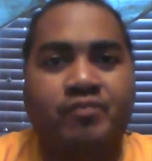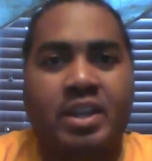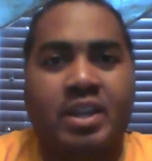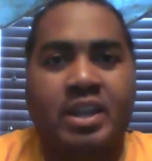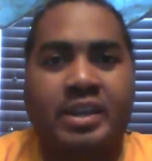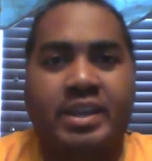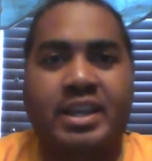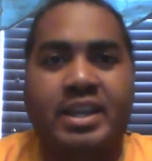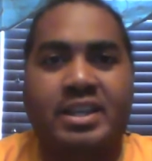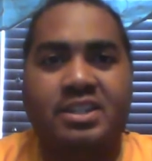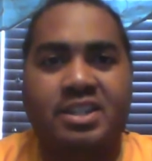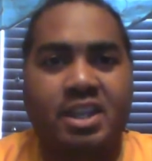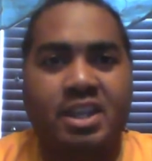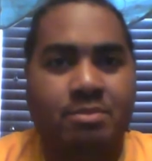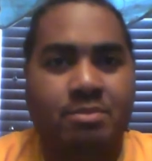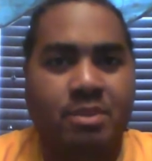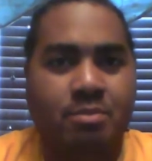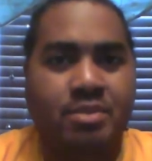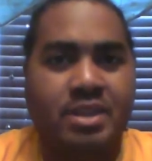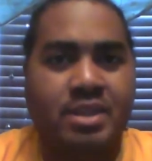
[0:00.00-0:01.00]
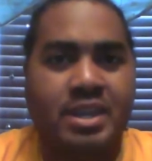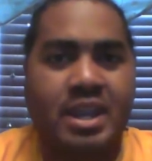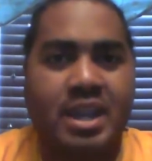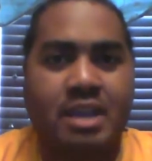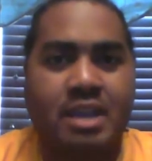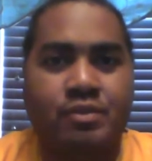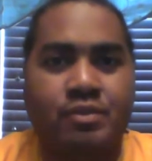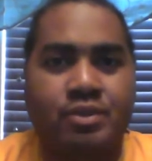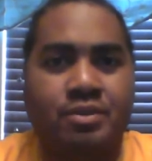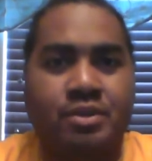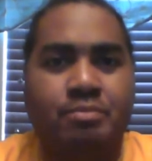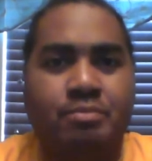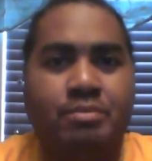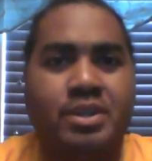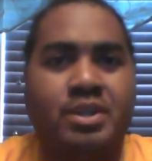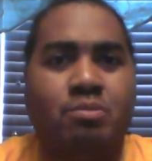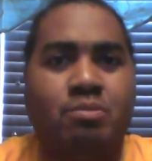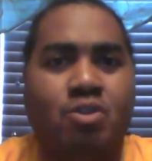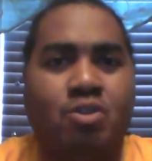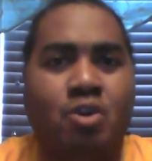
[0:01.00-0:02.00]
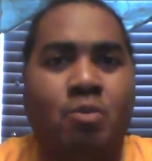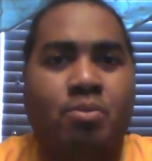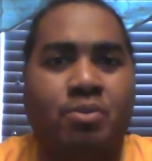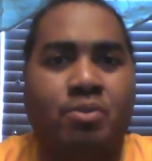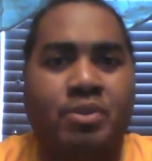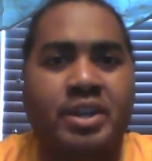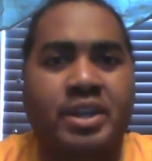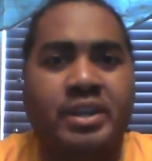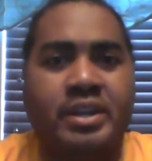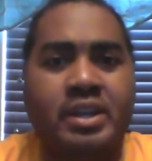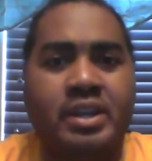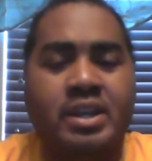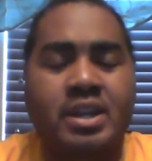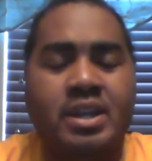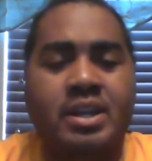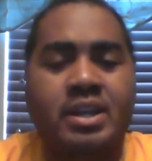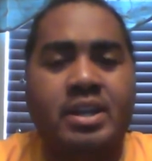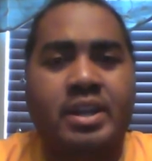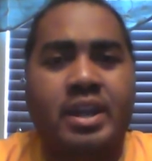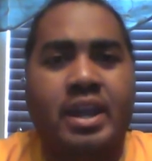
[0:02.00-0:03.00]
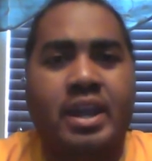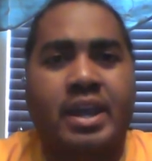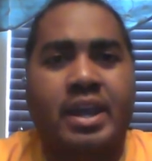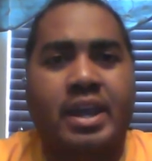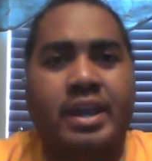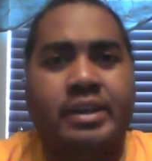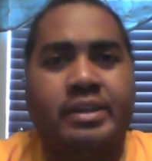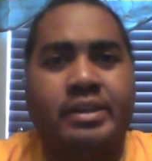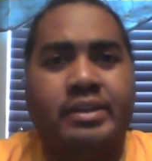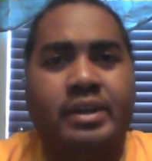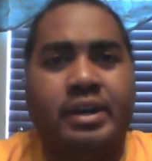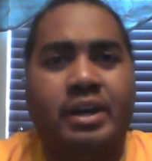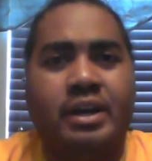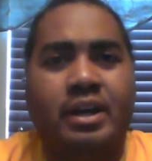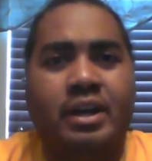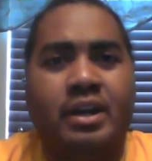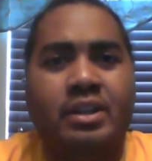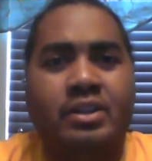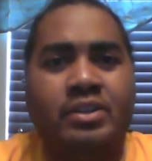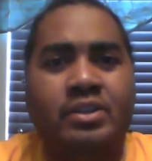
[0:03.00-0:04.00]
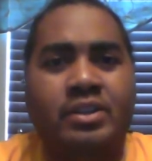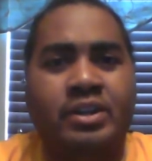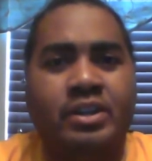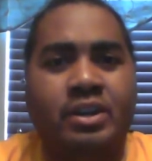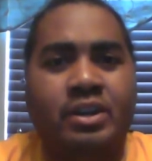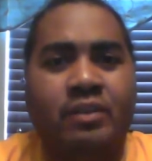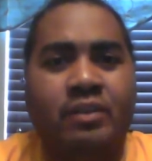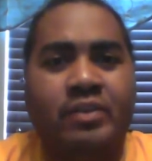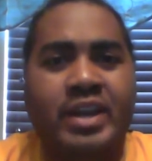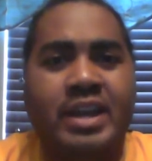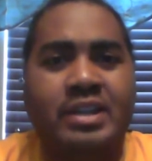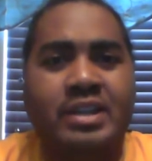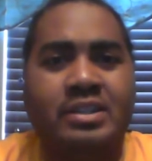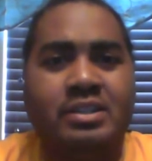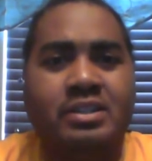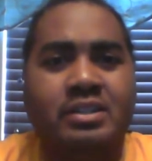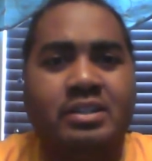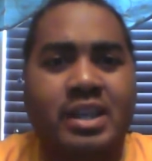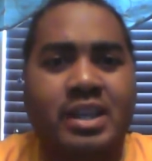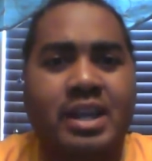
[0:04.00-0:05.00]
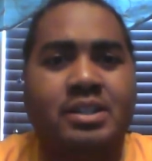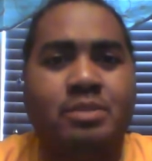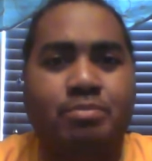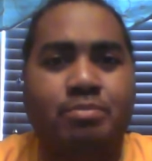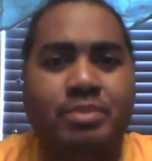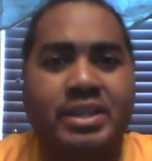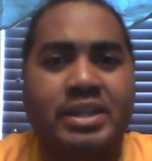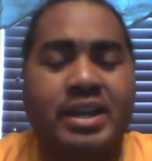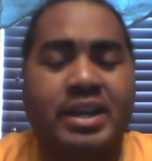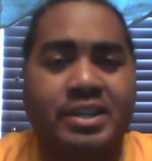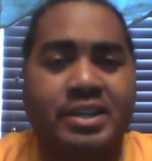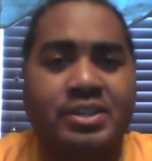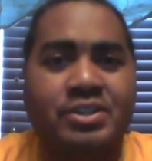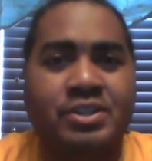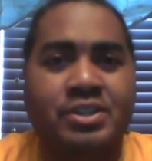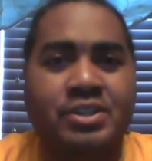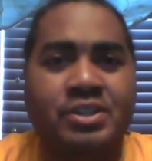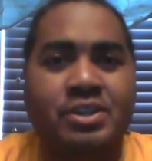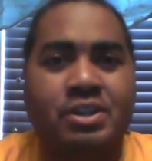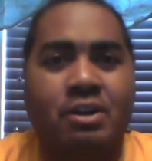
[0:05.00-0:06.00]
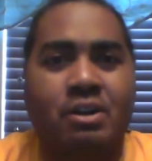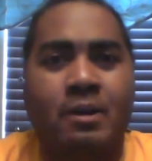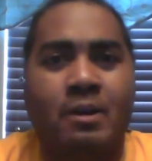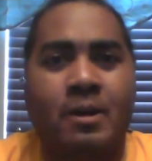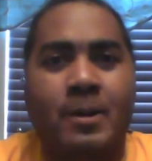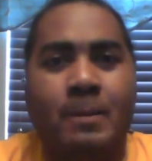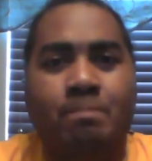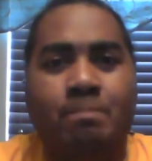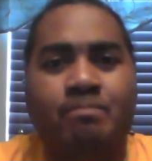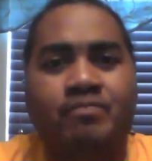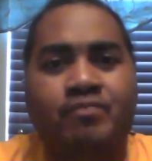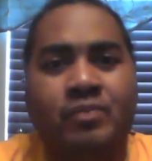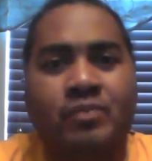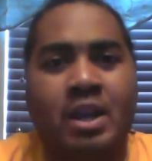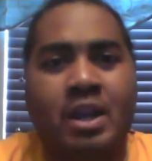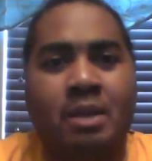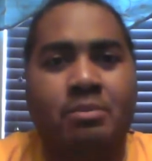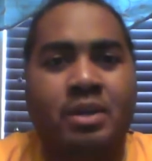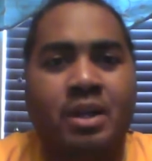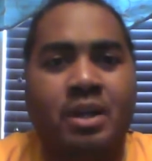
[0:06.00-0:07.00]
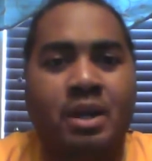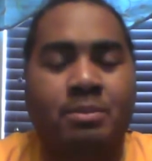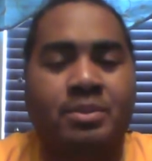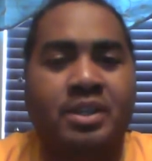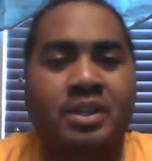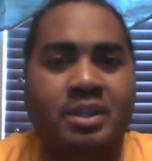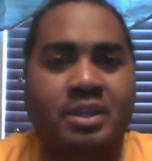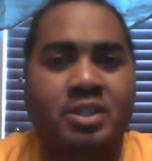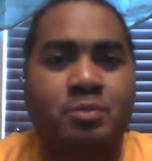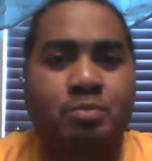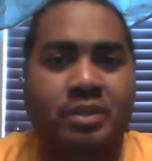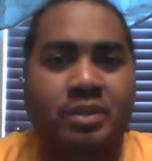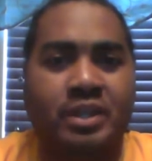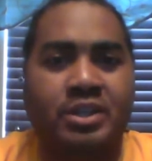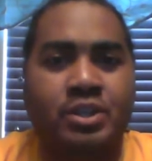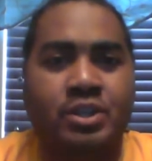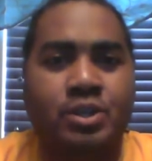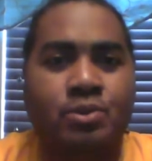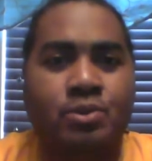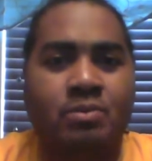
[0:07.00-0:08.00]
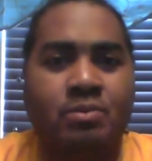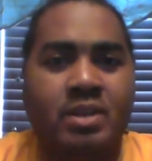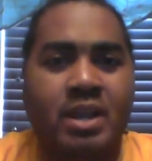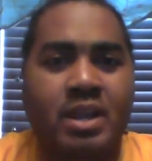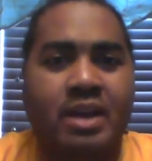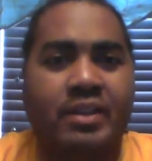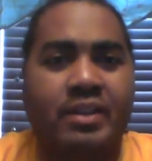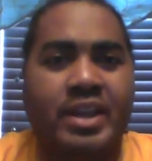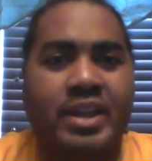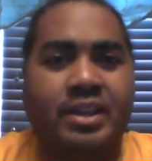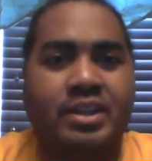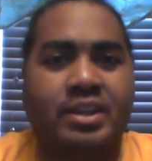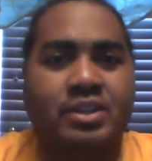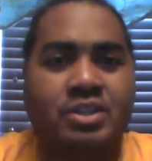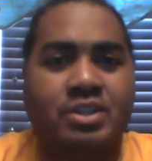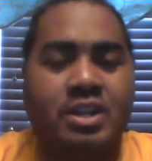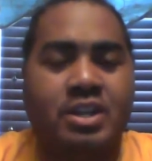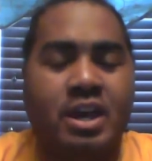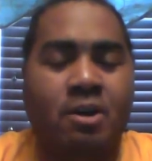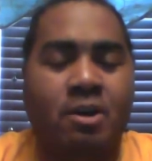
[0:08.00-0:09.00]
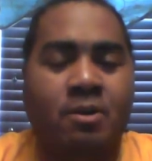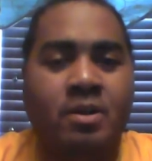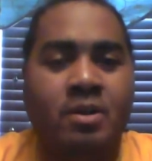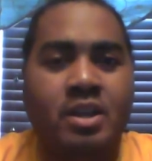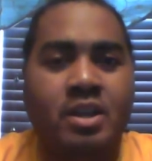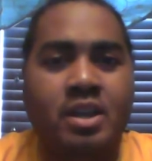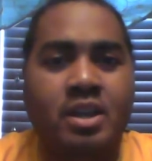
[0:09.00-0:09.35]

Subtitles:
and they deem the behavior to be appropriate, and that's BS. I'm going to explain to you how that is now.